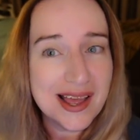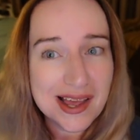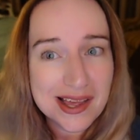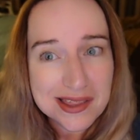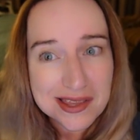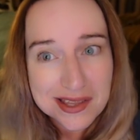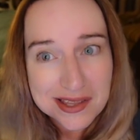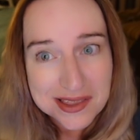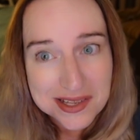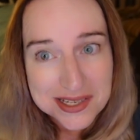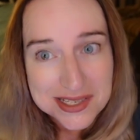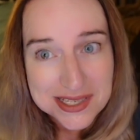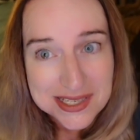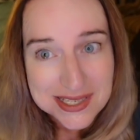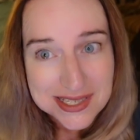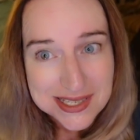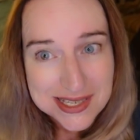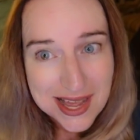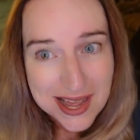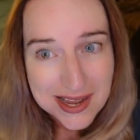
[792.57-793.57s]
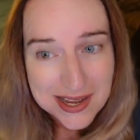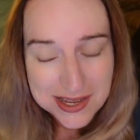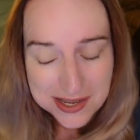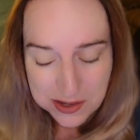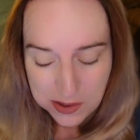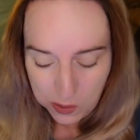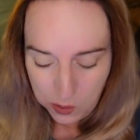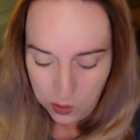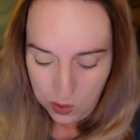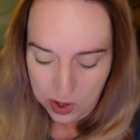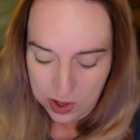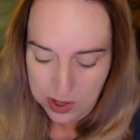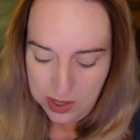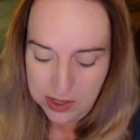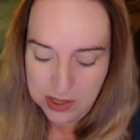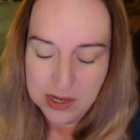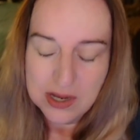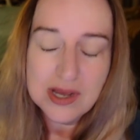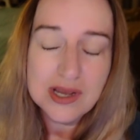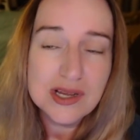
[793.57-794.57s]
And then the second
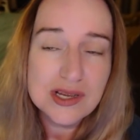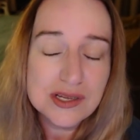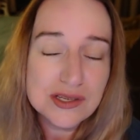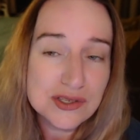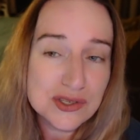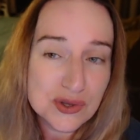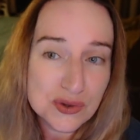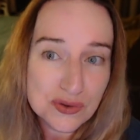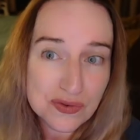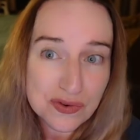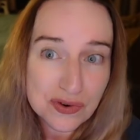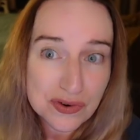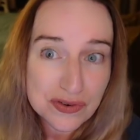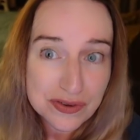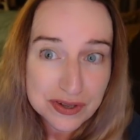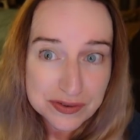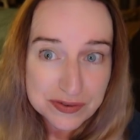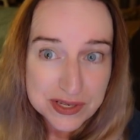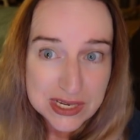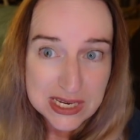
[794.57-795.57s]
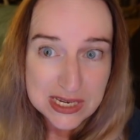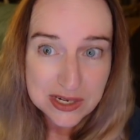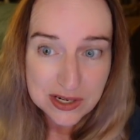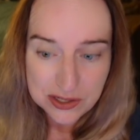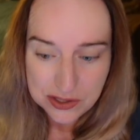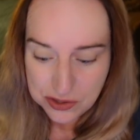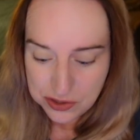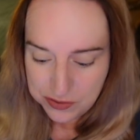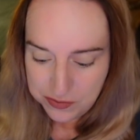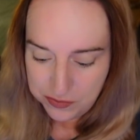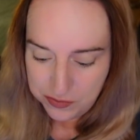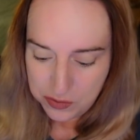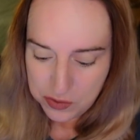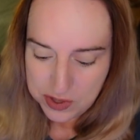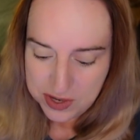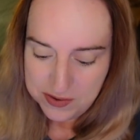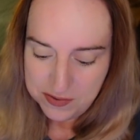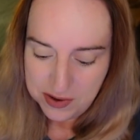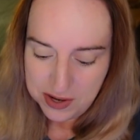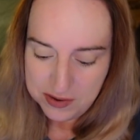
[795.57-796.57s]
one sold for one thousand five hundred
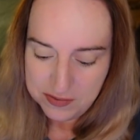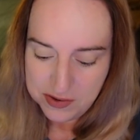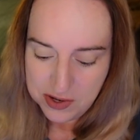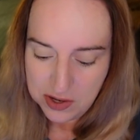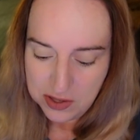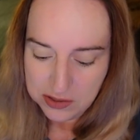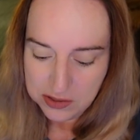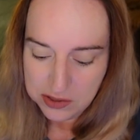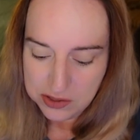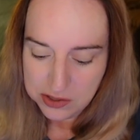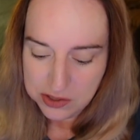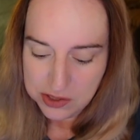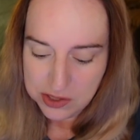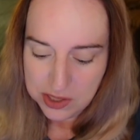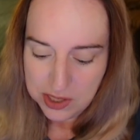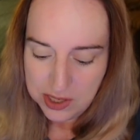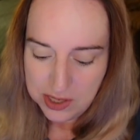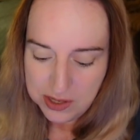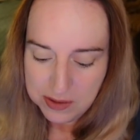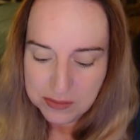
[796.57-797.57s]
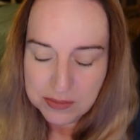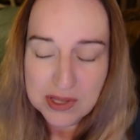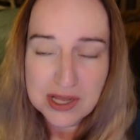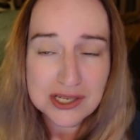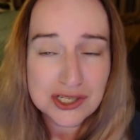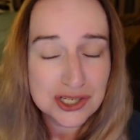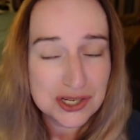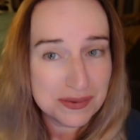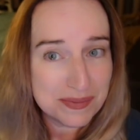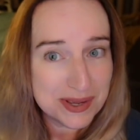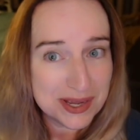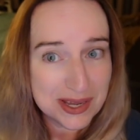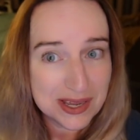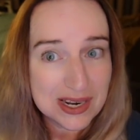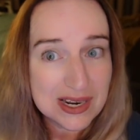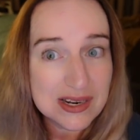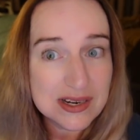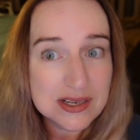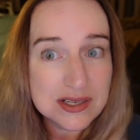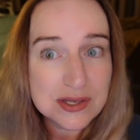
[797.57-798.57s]
forty-five dollars plus shipping,
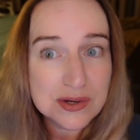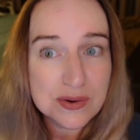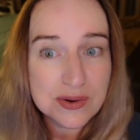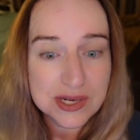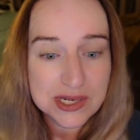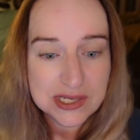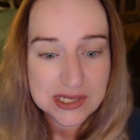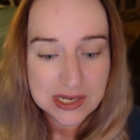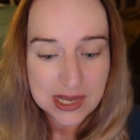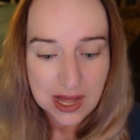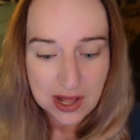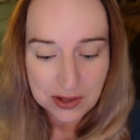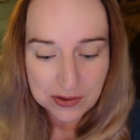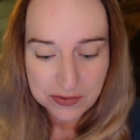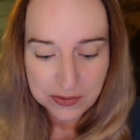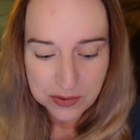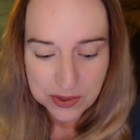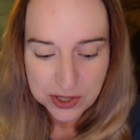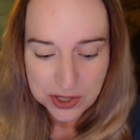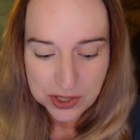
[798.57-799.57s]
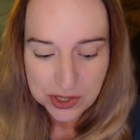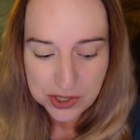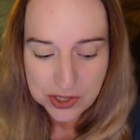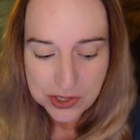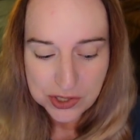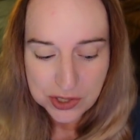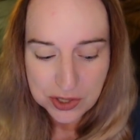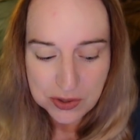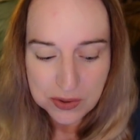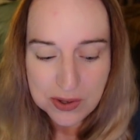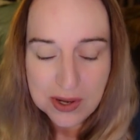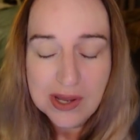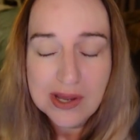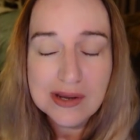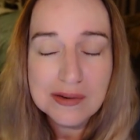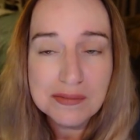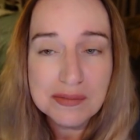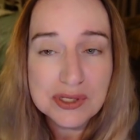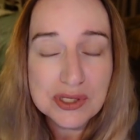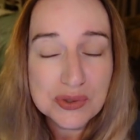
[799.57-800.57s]
and it is going to California. So
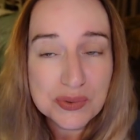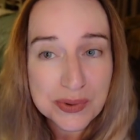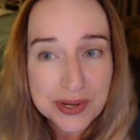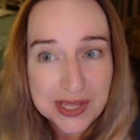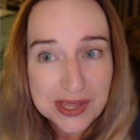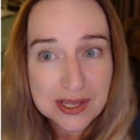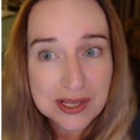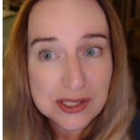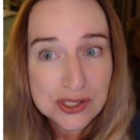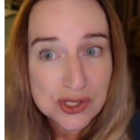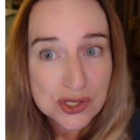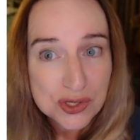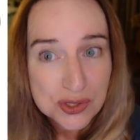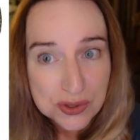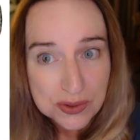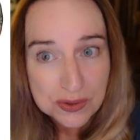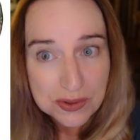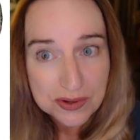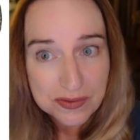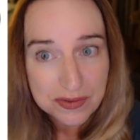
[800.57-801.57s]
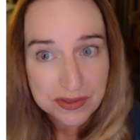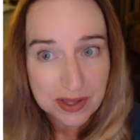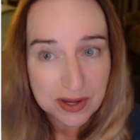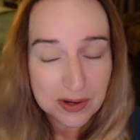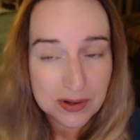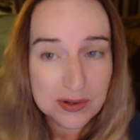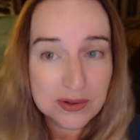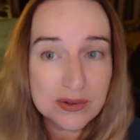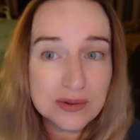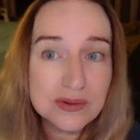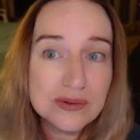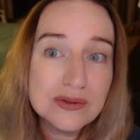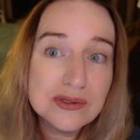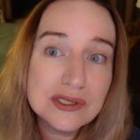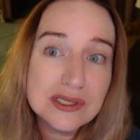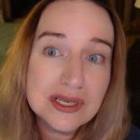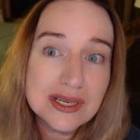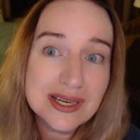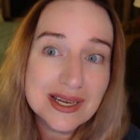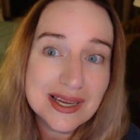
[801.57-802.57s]
between the two of
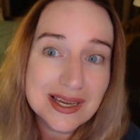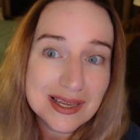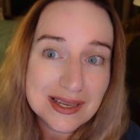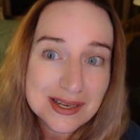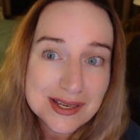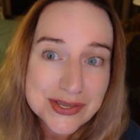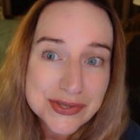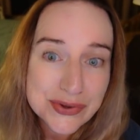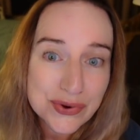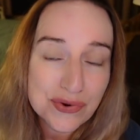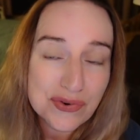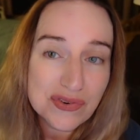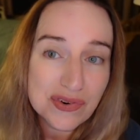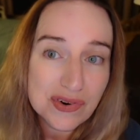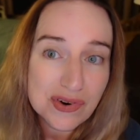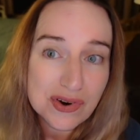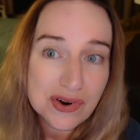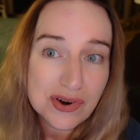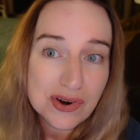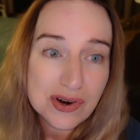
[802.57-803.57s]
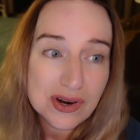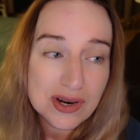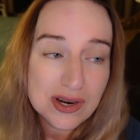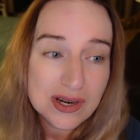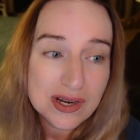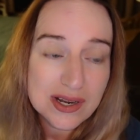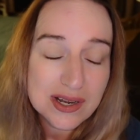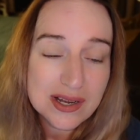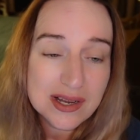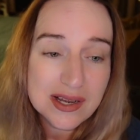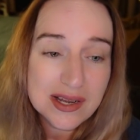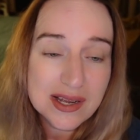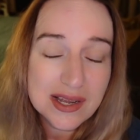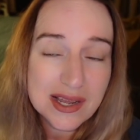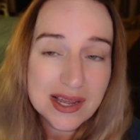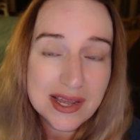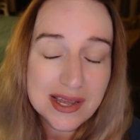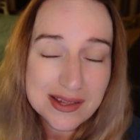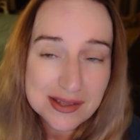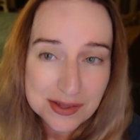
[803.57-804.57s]
those, it is over
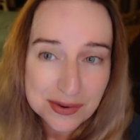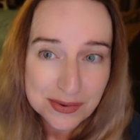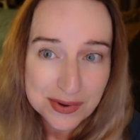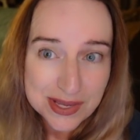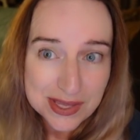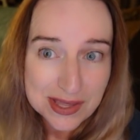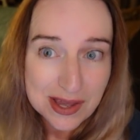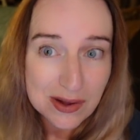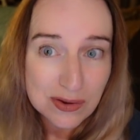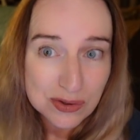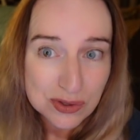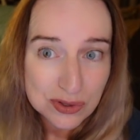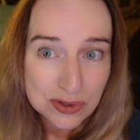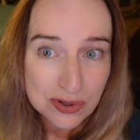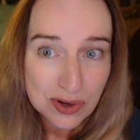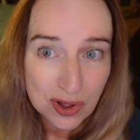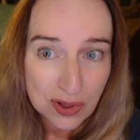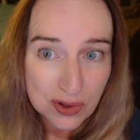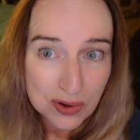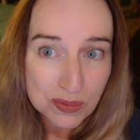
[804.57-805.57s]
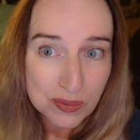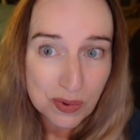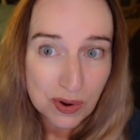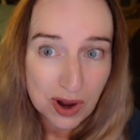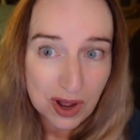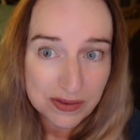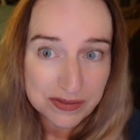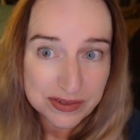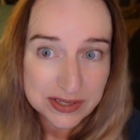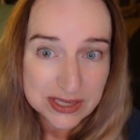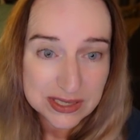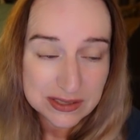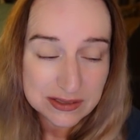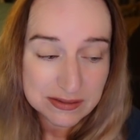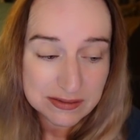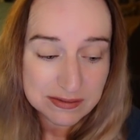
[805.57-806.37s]
a three thousand dollar profit.